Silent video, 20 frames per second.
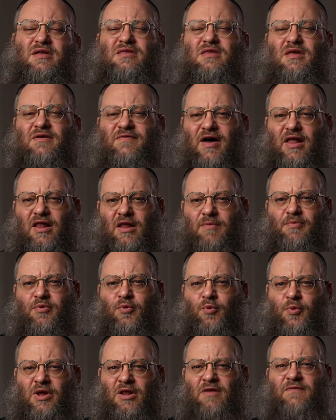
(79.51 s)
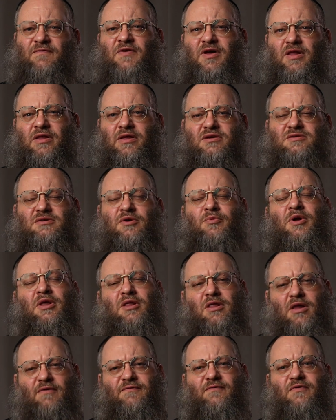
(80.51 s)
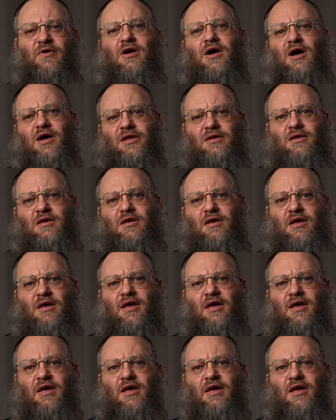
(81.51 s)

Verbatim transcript: develop real feelings, a real love for God,